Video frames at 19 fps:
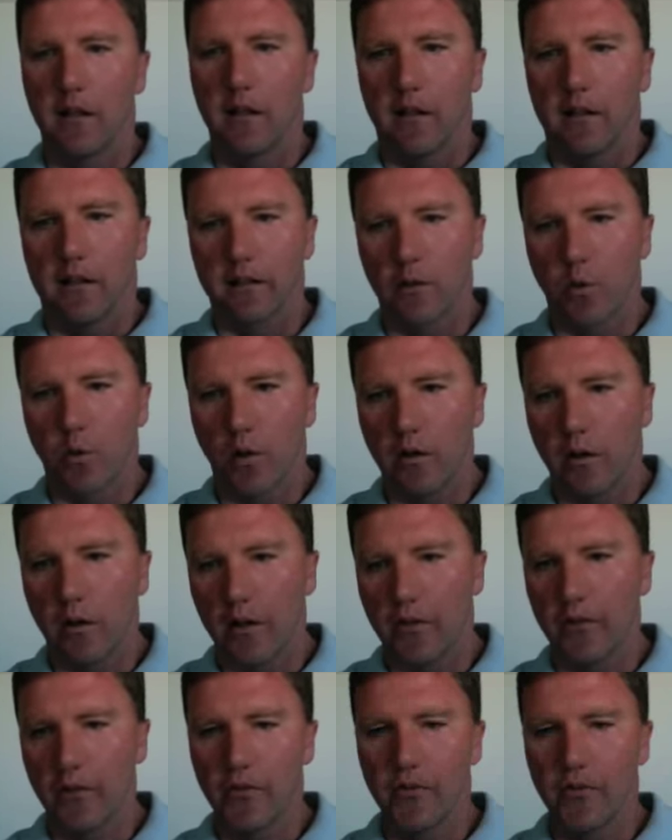The court
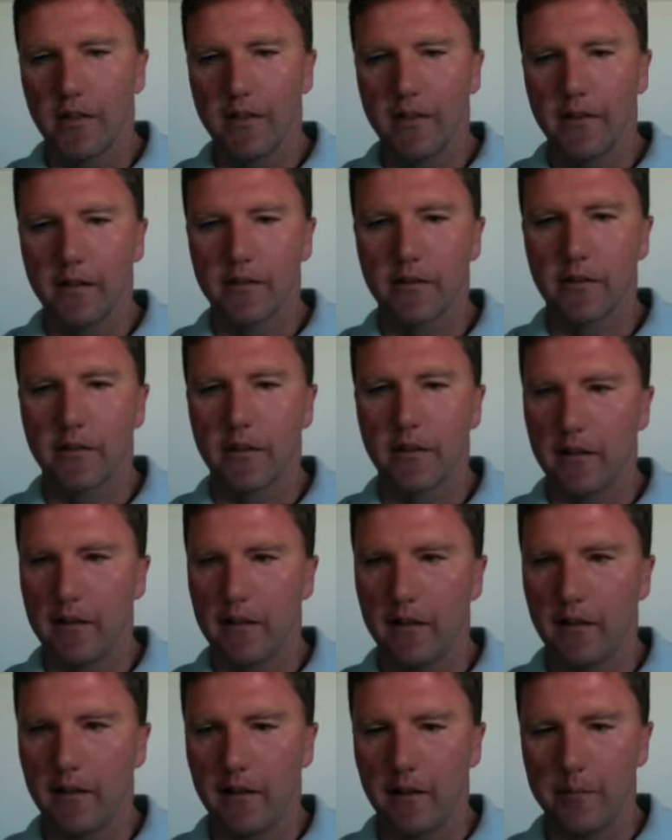also said that
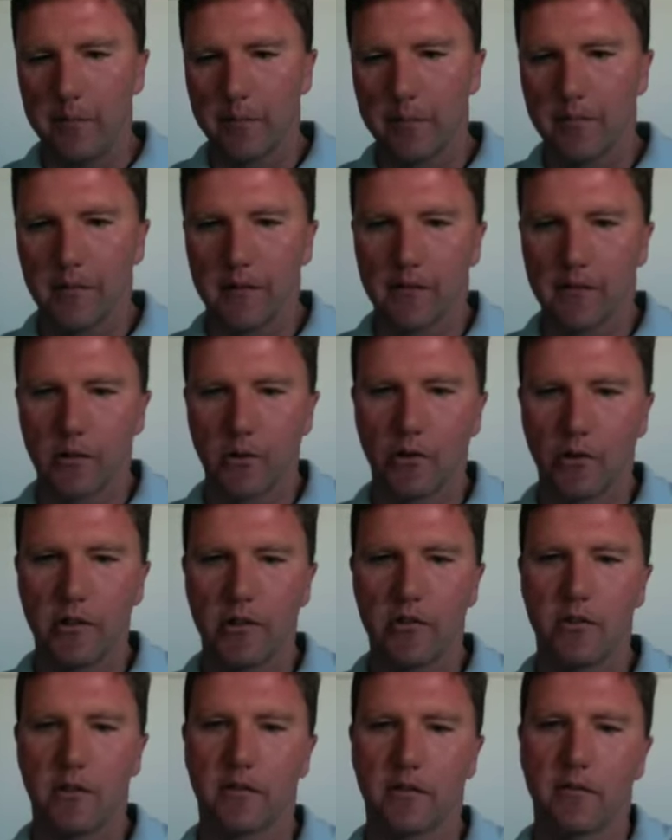the school
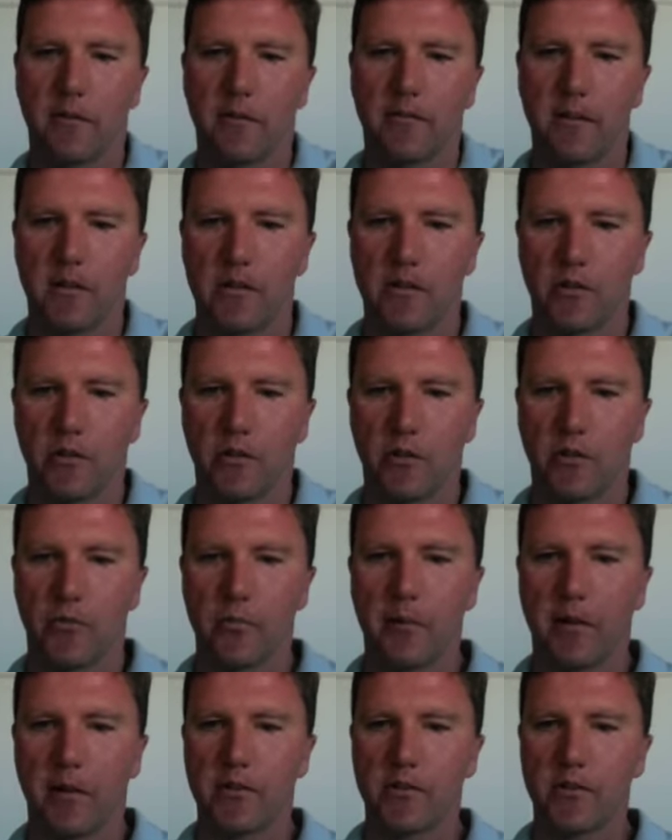district officials
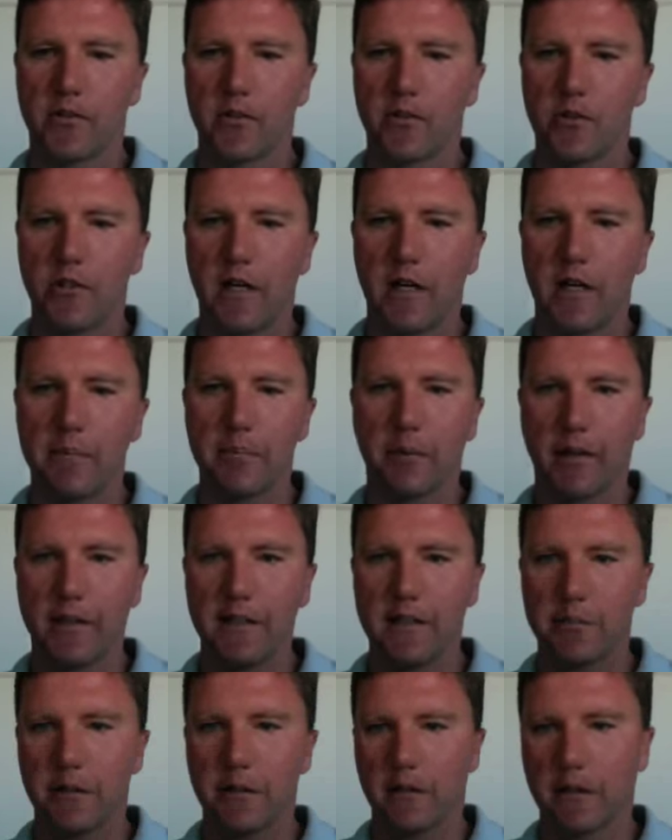must share
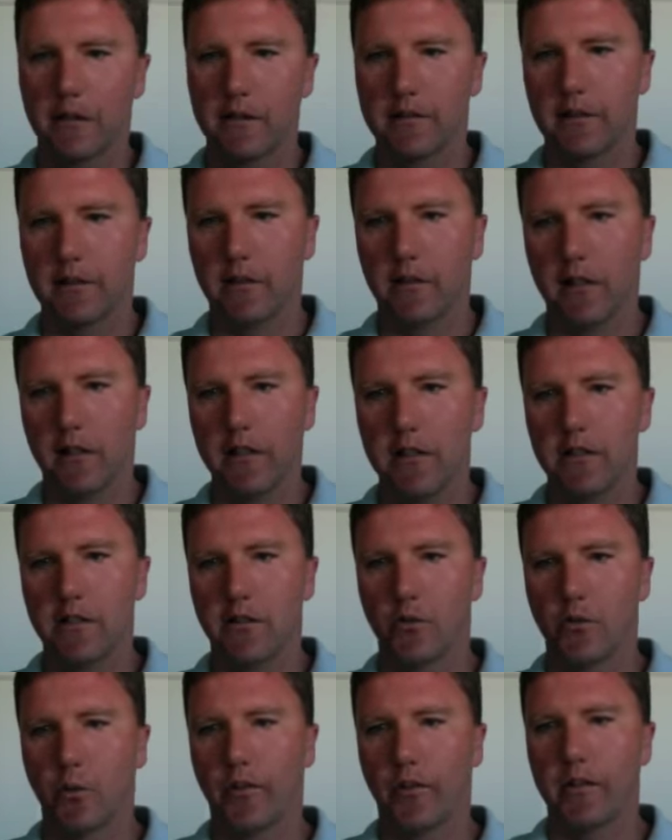placement
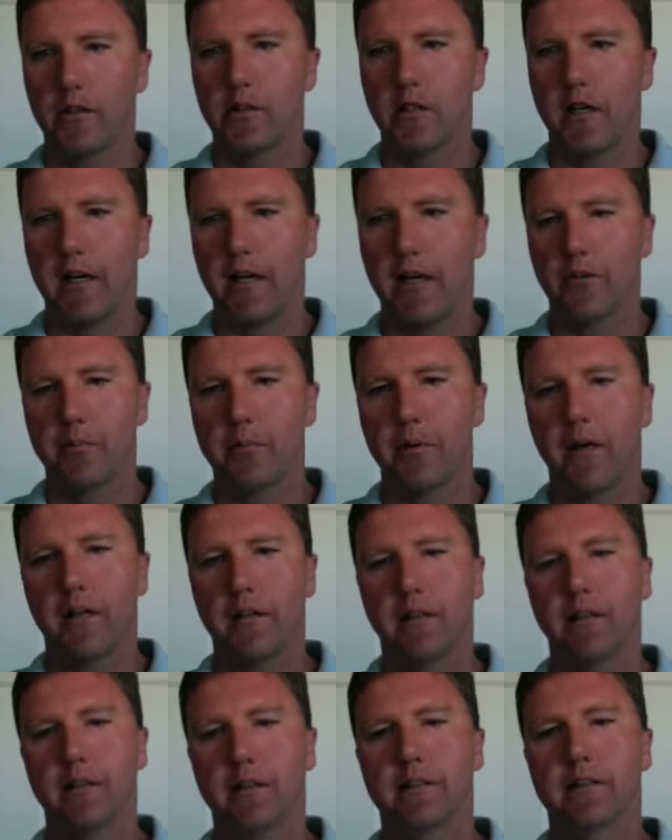considerations with the child's
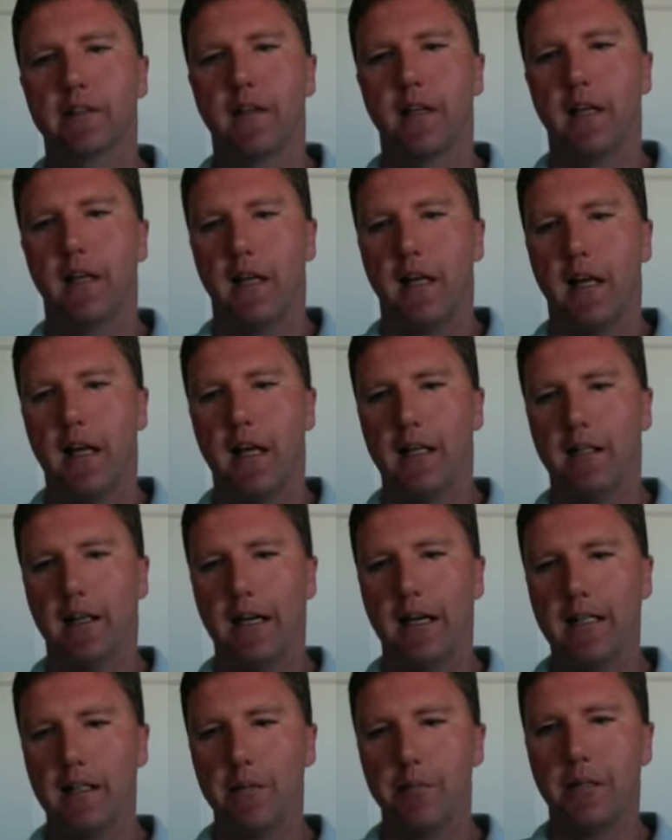parents at an
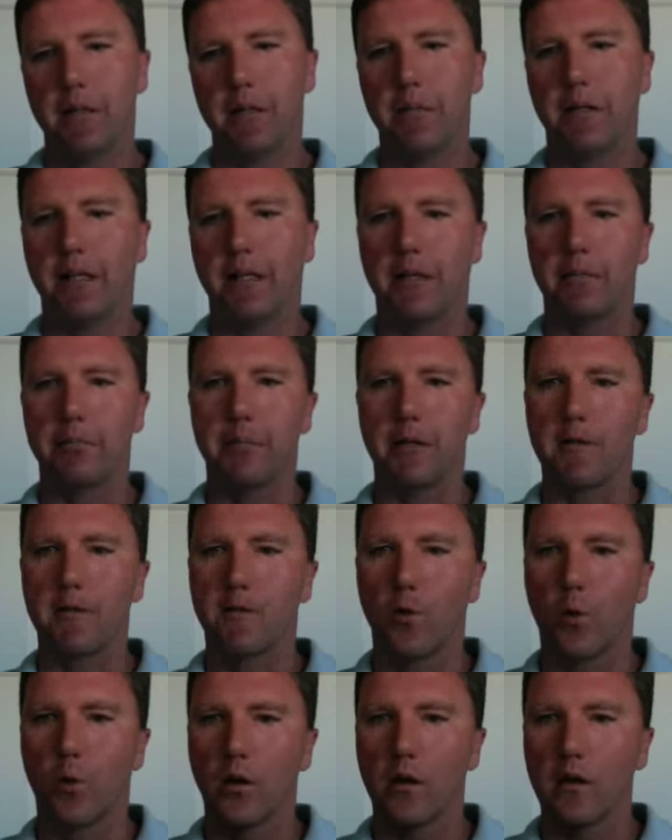IEP meeting
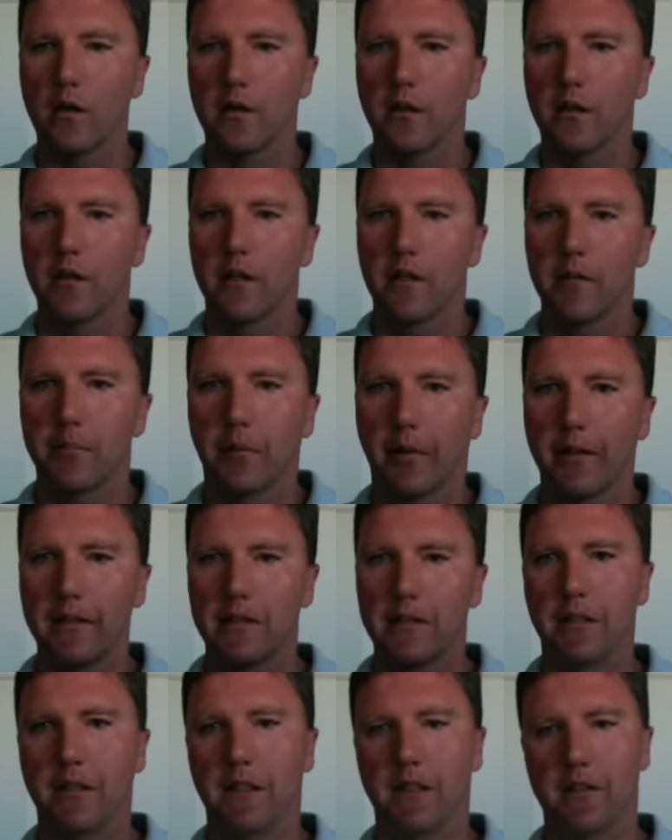before
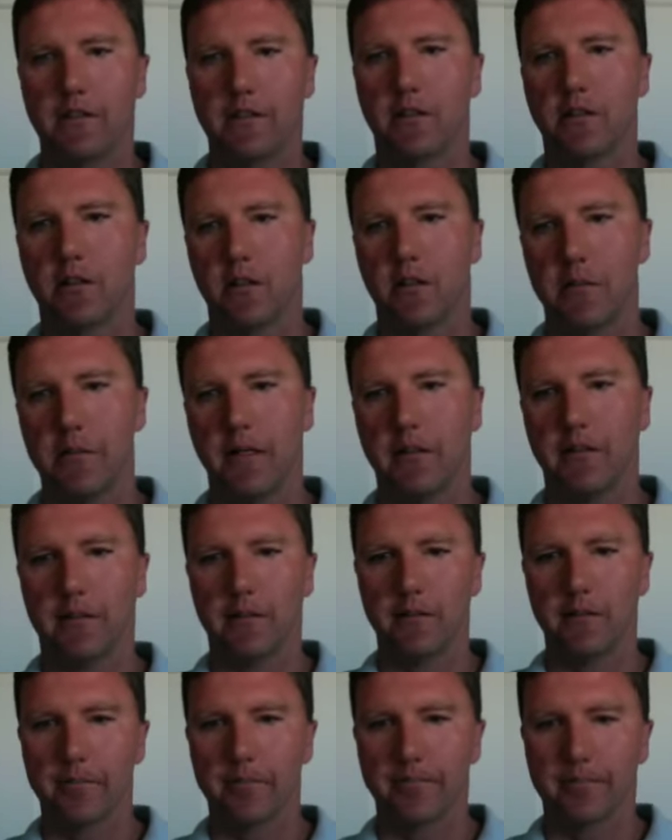placement is determined,
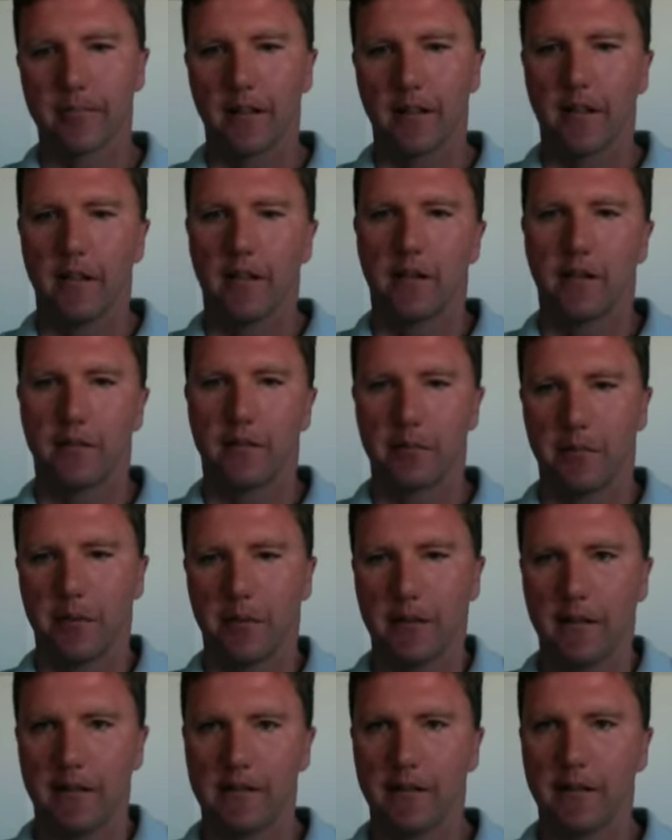
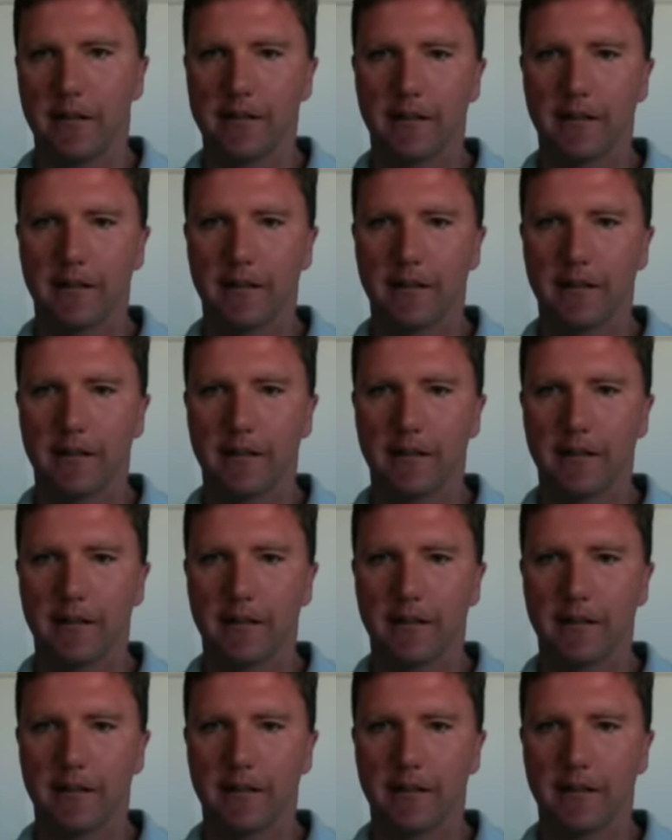because in this